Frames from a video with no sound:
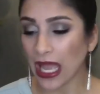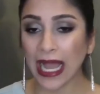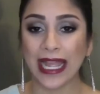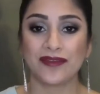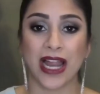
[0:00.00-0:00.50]

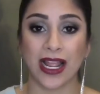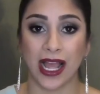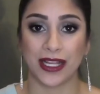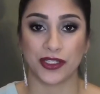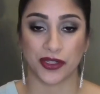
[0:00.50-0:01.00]
I have not
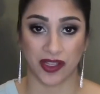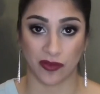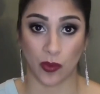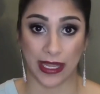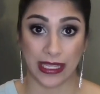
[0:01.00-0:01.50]
gotten your
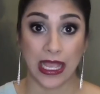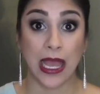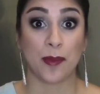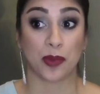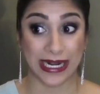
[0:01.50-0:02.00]
giveaway
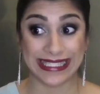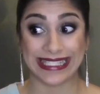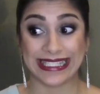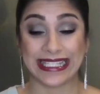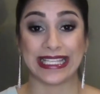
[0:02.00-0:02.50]

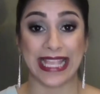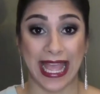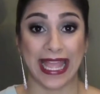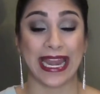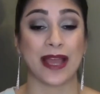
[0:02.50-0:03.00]
presents
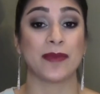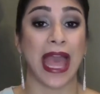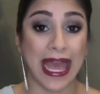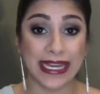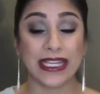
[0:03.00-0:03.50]
yet. And I'm
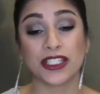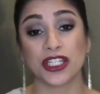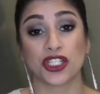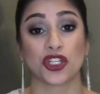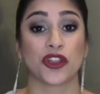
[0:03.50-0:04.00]
adding
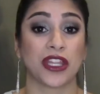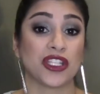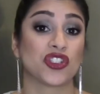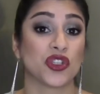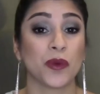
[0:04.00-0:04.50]
additional
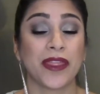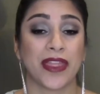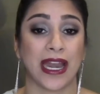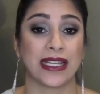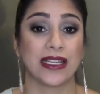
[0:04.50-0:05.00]
things to it
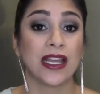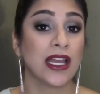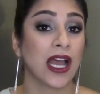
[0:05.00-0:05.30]
that I...